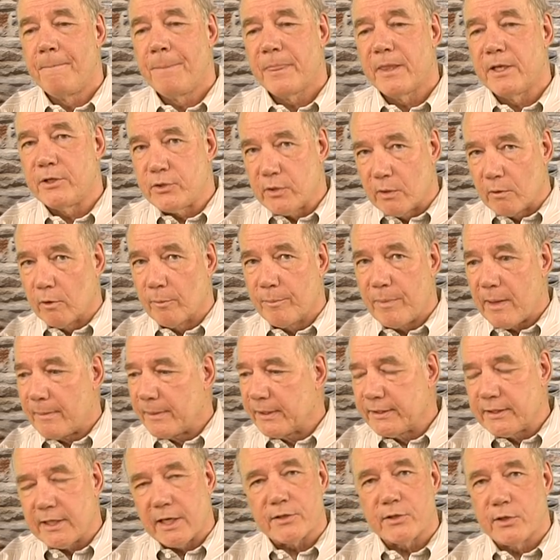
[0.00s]
The general
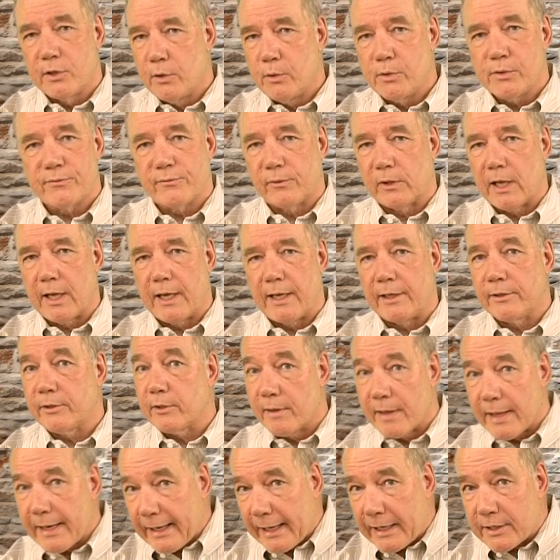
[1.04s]
public doesn't know who's flying it. They're
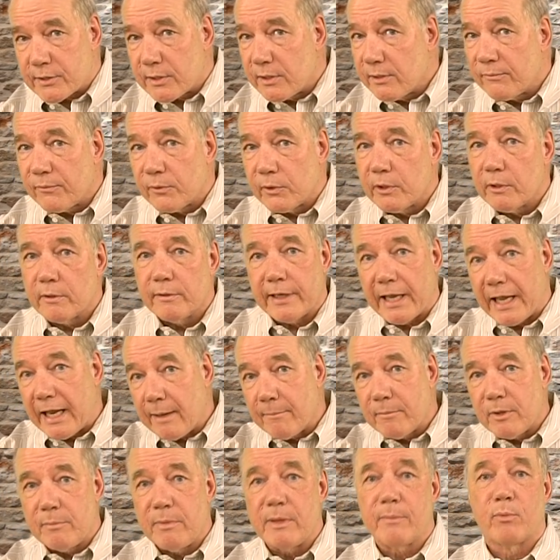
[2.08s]
not asking for your
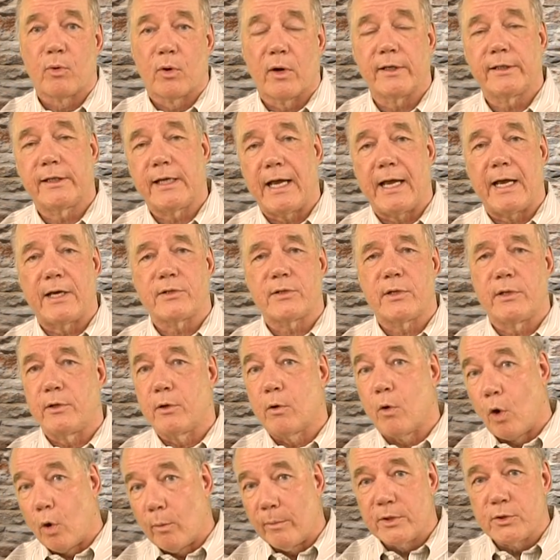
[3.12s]
name to be broadcast and
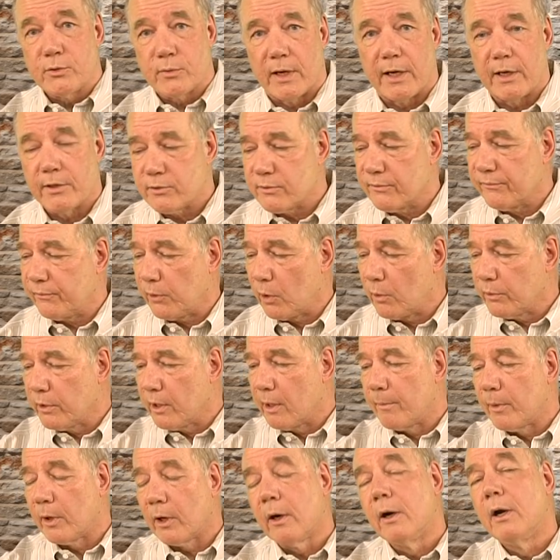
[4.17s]
your home address or phone
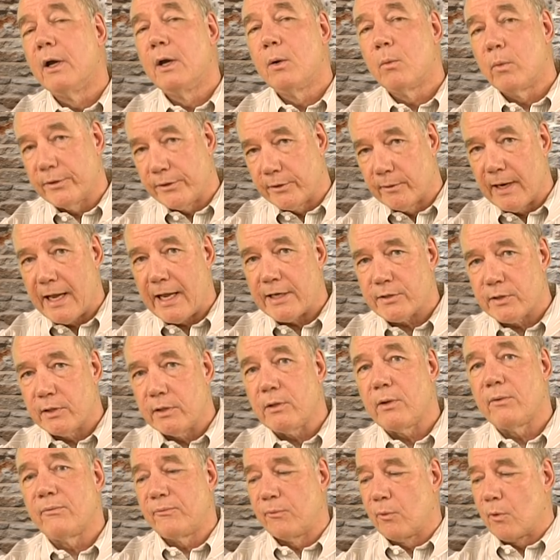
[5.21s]
number. What they're asking
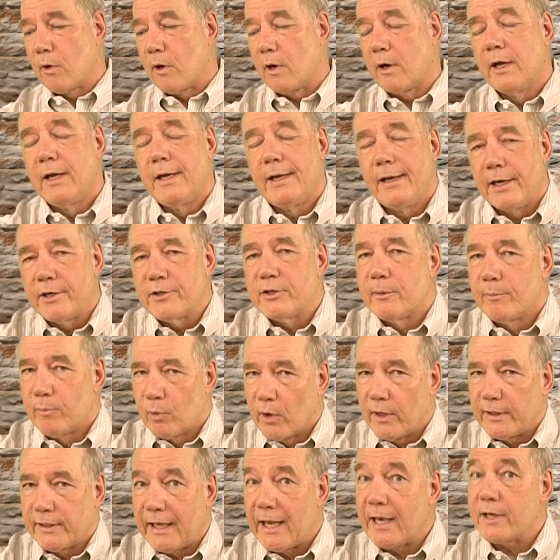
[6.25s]
you for is to
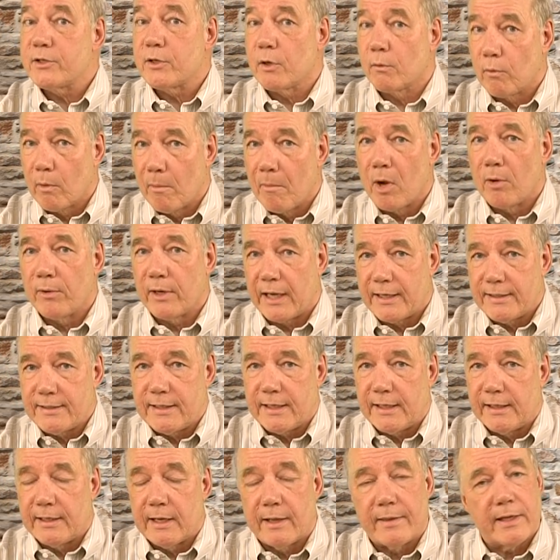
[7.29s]
broadcast a remote I
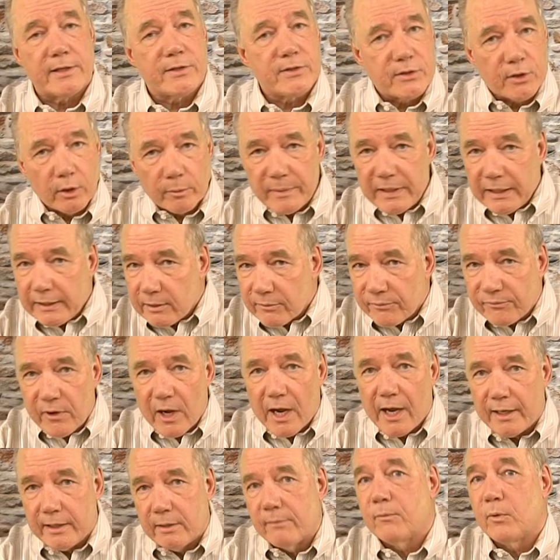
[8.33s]
D. Now, that's still being
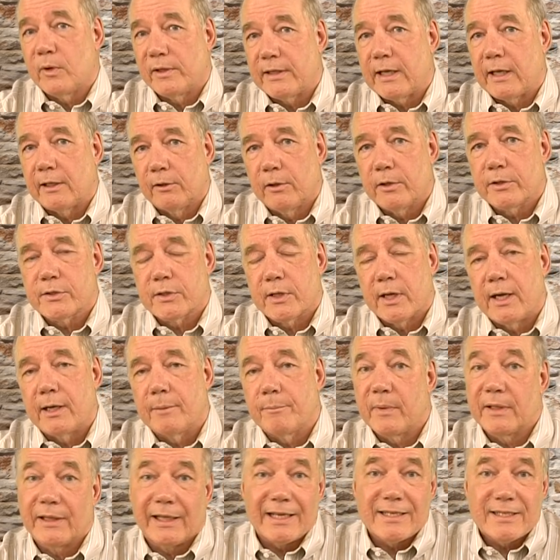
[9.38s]
defined of what that looks like.
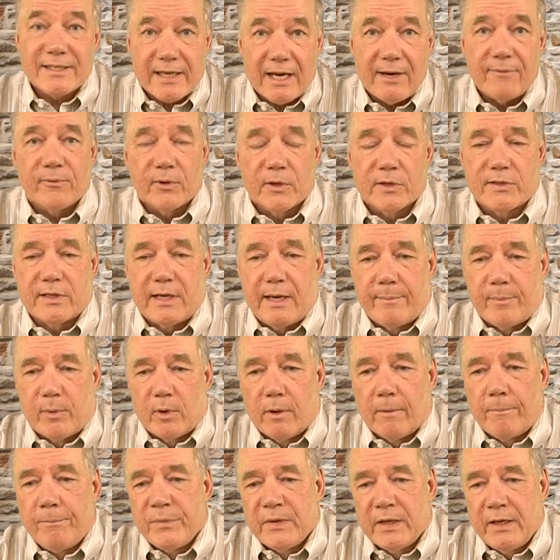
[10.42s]
But let's say, for
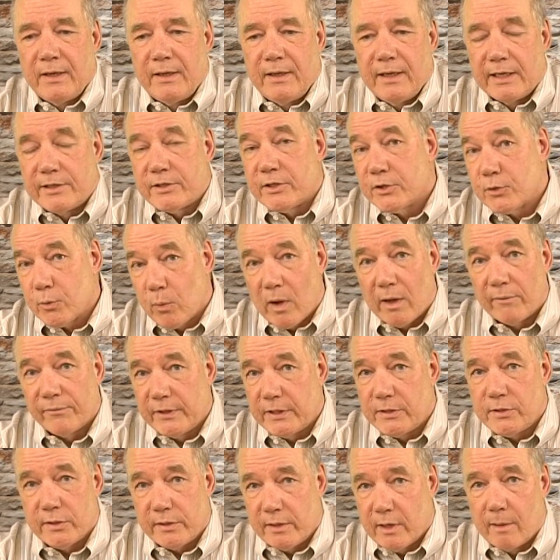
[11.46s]
example, it's a twelve
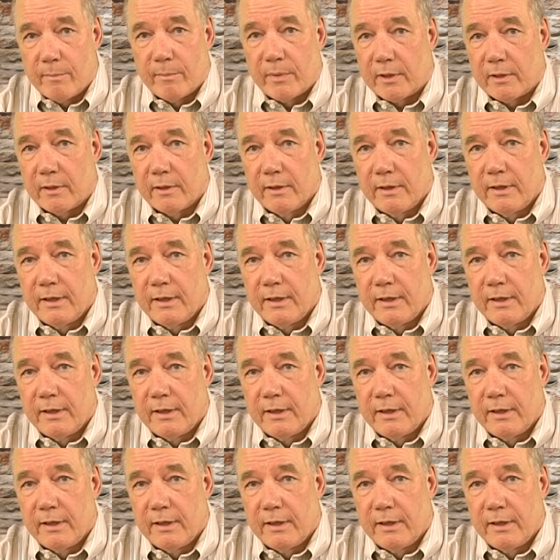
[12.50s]
digit number.